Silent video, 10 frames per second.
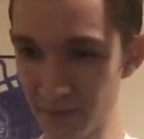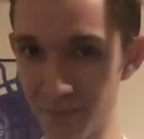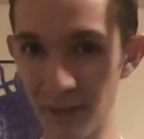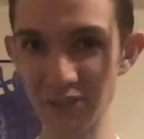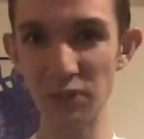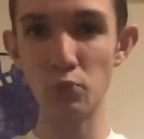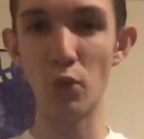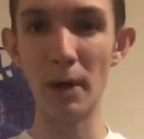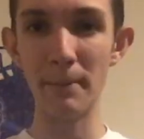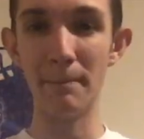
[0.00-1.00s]
basically
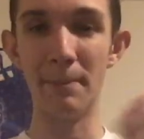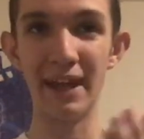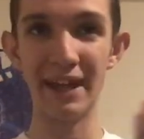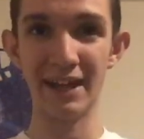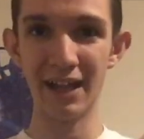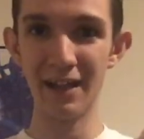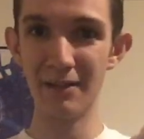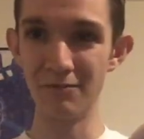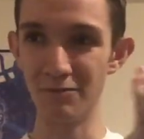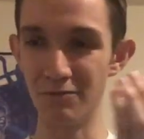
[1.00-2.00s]
one big
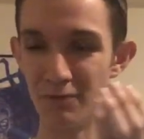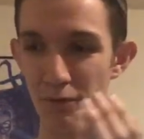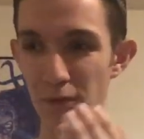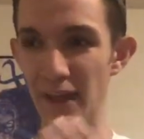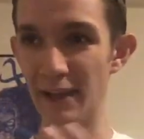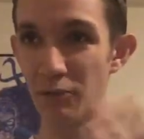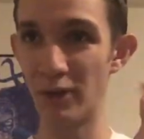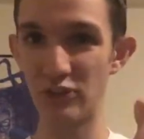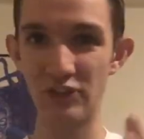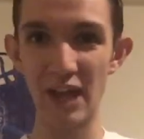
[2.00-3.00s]
thing
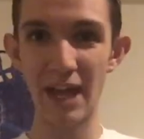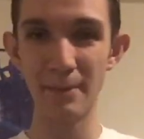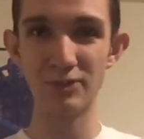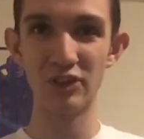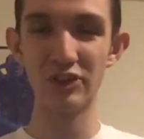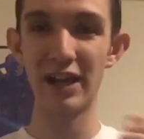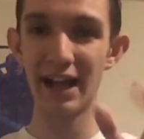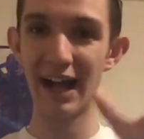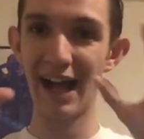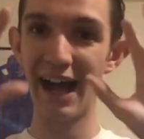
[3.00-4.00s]
where Sam's just
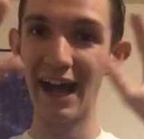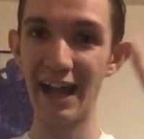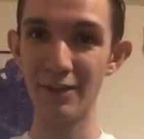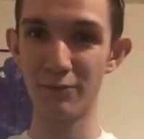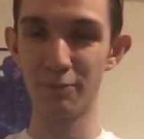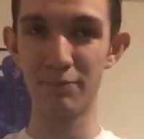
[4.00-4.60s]
like, I've